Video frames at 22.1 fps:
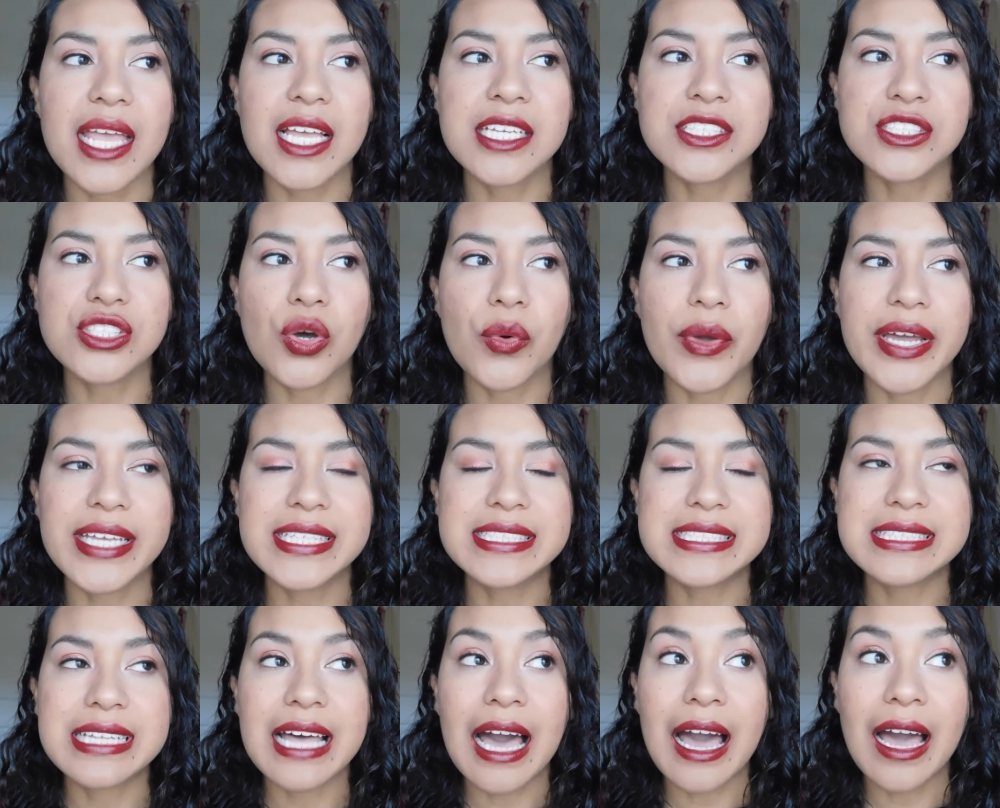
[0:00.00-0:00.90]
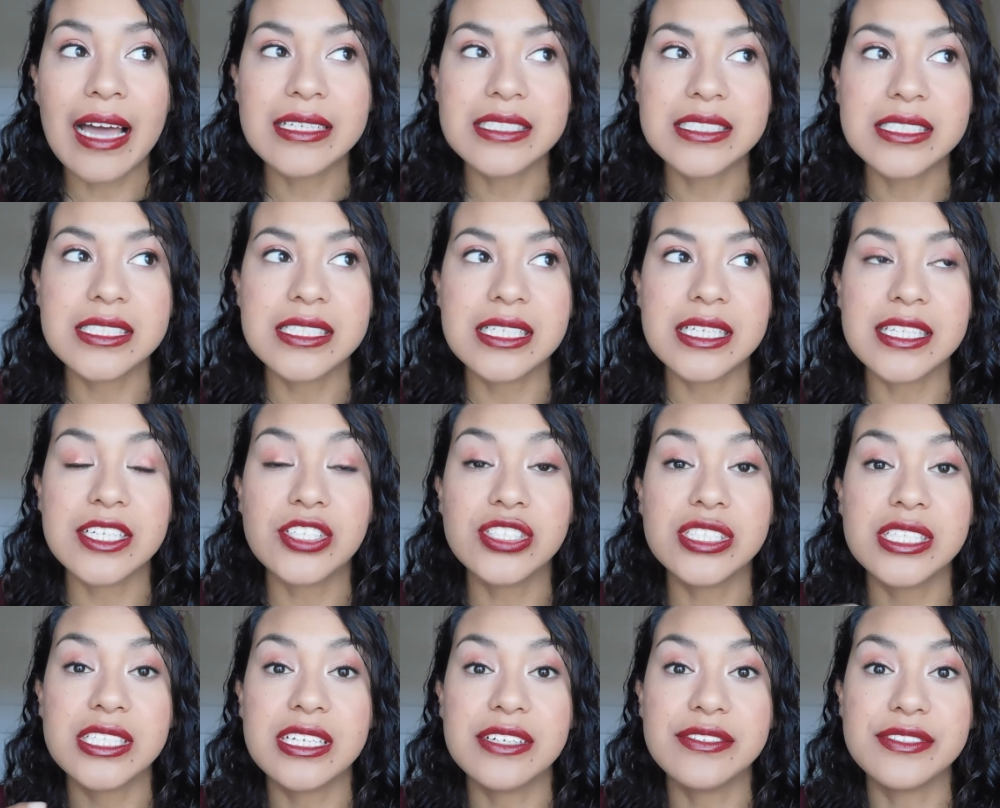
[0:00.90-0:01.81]
And so it's not,
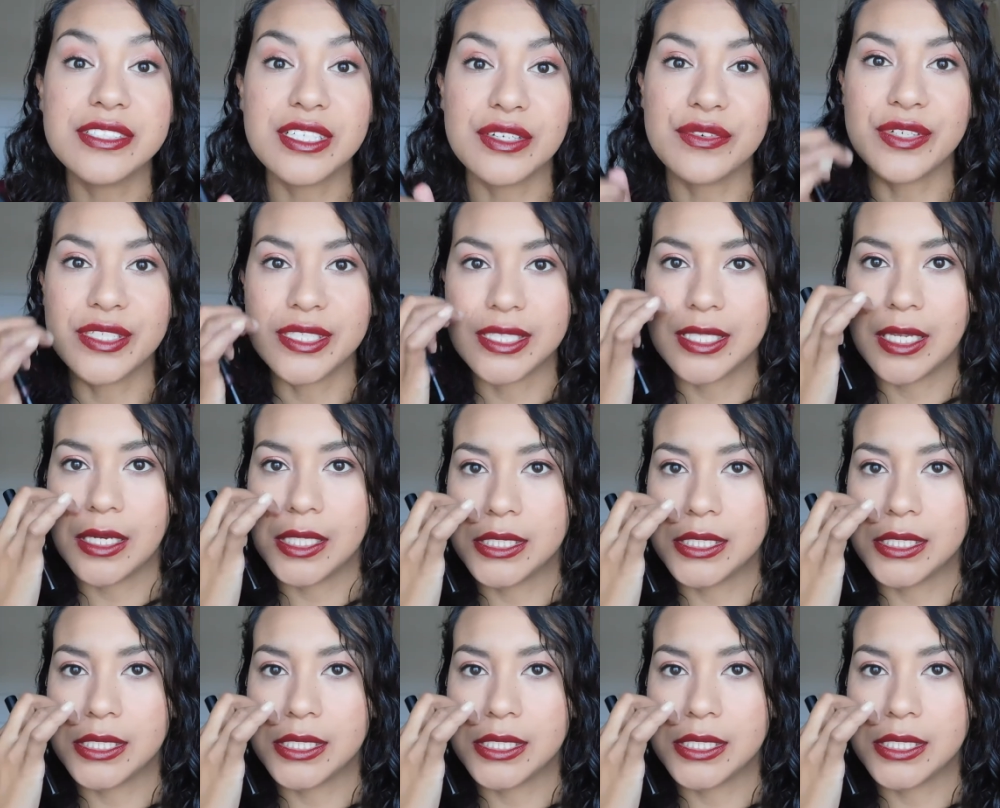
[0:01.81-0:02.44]
there's enough difference here